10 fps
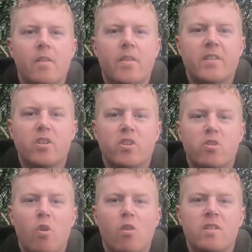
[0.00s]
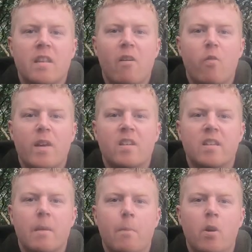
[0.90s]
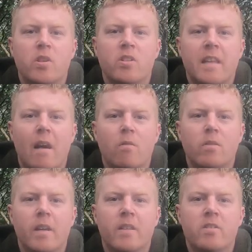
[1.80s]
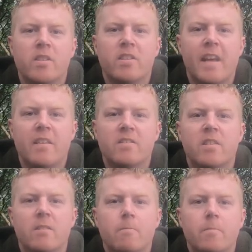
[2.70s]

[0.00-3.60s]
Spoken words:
There's a strong southwesterly pushing down into this end,